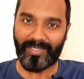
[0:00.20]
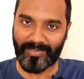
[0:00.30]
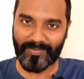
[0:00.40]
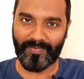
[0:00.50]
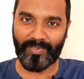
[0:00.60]
In
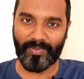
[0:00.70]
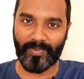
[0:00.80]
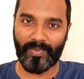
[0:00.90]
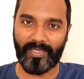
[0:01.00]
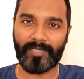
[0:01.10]
this video,
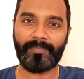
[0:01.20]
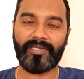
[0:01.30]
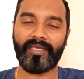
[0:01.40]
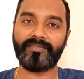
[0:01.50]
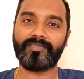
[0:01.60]
let me
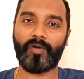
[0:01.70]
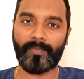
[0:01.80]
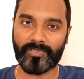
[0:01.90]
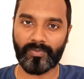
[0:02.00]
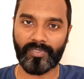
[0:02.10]
take this
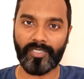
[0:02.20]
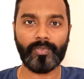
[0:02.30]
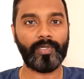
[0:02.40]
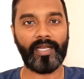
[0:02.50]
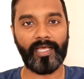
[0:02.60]
opportunity
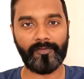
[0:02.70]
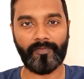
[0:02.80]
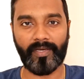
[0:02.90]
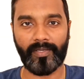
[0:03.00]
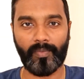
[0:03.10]
to
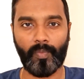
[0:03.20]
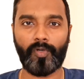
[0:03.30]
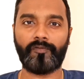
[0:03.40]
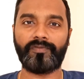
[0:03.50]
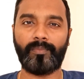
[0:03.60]
clarify
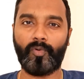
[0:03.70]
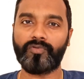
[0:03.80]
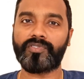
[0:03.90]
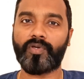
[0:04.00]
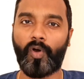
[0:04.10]
one of the
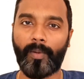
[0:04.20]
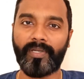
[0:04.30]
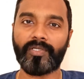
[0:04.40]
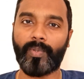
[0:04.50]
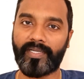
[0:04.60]
most
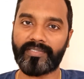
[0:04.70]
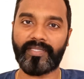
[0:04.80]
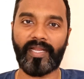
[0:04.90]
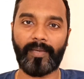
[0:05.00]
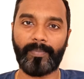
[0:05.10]
common queries
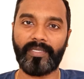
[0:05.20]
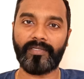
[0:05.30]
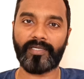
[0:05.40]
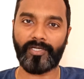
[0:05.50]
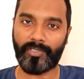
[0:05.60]
that I've
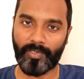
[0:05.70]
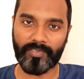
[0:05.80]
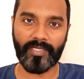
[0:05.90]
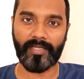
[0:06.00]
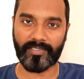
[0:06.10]
been
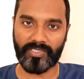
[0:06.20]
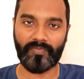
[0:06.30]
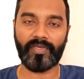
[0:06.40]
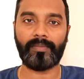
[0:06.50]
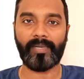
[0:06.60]
continuously
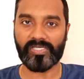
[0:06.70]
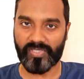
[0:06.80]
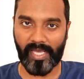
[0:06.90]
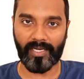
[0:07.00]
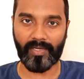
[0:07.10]
receiving in my
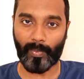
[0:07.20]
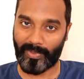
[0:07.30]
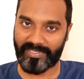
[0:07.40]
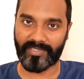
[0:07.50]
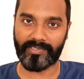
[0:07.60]
channel,
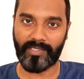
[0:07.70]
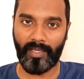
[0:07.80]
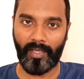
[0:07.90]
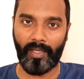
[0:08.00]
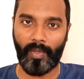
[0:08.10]
which is,
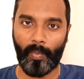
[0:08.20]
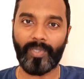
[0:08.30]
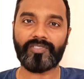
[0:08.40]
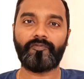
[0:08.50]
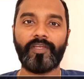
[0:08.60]

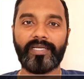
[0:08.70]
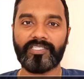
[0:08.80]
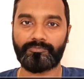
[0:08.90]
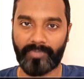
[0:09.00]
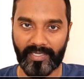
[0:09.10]
which field
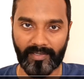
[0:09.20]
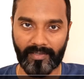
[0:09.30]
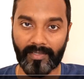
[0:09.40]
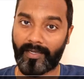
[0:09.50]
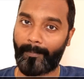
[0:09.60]
is better
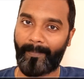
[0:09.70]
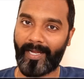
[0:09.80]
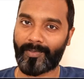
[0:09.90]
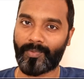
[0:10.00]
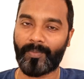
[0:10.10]

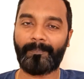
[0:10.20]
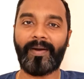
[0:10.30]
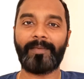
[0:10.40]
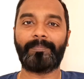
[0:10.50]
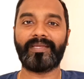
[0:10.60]
compared to
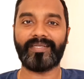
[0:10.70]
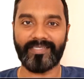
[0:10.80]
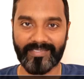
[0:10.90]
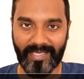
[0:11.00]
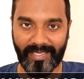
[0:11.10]
piping
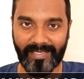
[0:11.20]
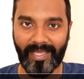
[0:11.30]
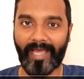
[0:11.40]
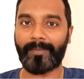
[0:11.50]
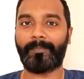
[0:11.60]

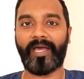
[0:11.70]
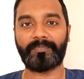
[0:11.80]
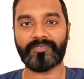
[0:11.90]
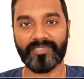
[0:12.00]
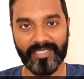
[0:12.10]
design and
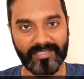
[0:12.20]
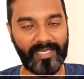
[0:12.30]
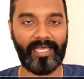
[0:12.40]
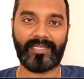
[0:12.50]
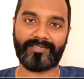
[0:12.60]
pipe stress
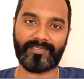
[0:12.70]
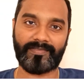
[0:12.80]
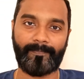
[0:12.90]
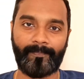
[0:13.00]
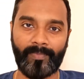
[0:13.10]
analysis?